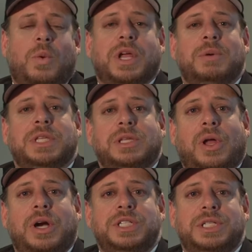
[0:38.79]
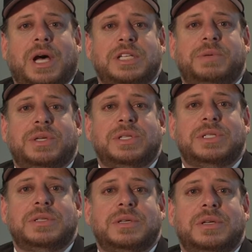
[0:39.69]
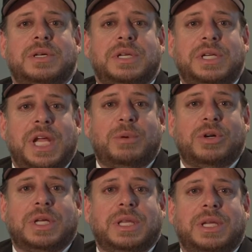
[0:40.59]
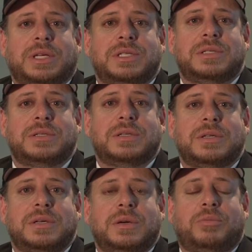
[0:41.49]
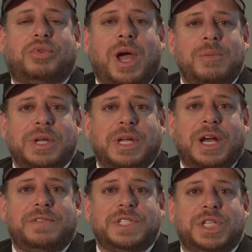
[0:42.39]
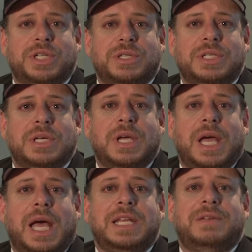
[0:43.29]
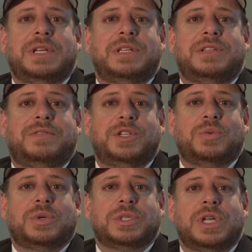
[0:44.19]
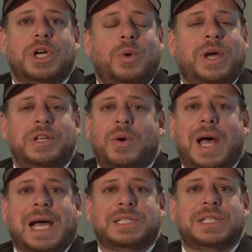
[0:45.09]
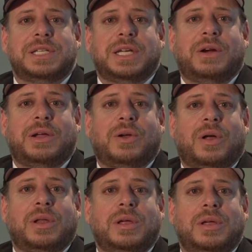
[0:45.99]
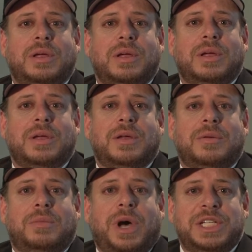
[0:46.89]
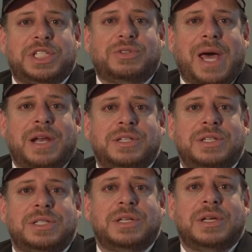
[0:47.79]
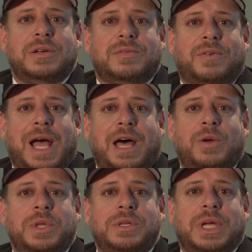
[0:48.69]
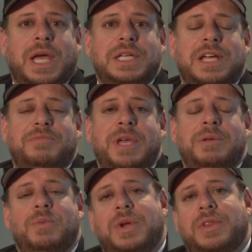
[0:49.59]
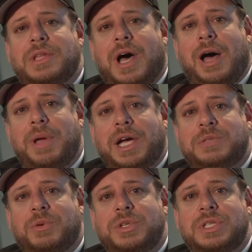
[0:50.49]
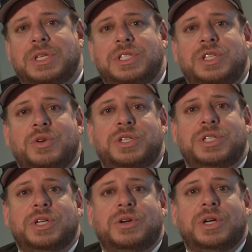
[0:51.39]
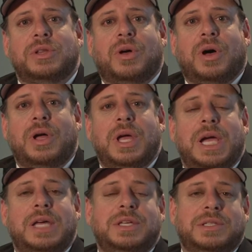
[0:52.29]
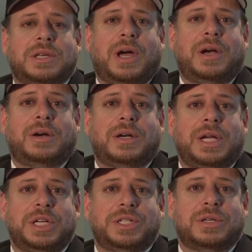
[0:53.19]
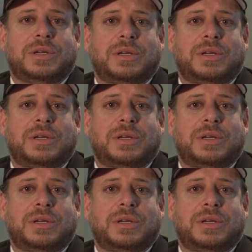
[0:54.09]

working with the largest hospitals, neighborhood clinics, primary care physicians, and even individuals who had no access to care at all. My strategies for how to win the case have made me one of the top experts in Social Security law in the entire nation.